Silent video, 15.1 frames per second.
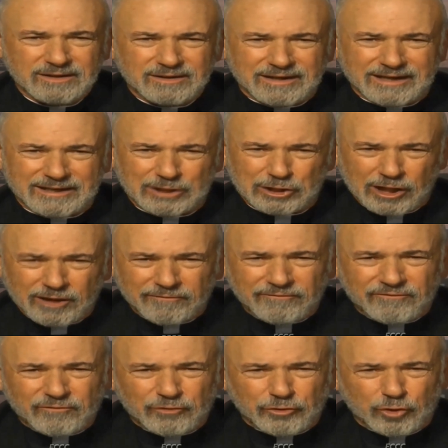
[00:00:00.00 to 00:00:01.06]
and a love
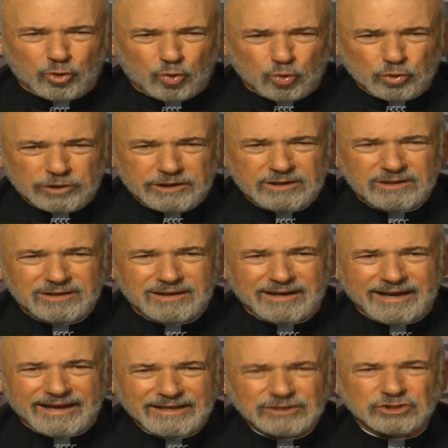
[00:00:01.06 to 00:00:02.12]
for the holy
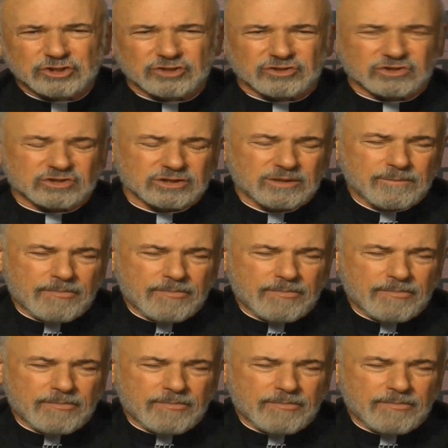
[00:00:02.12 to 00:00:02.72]
angels.